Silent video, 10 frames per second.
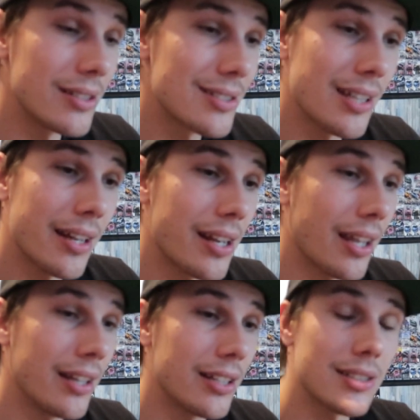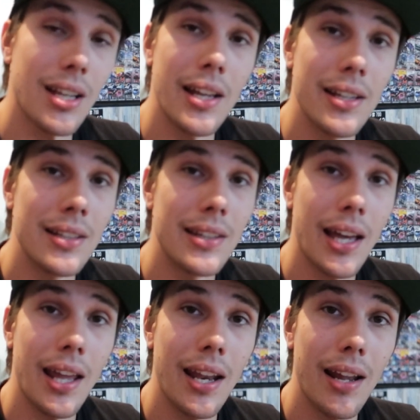ecstatic and excited
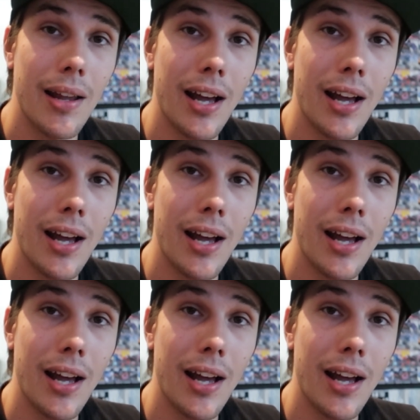that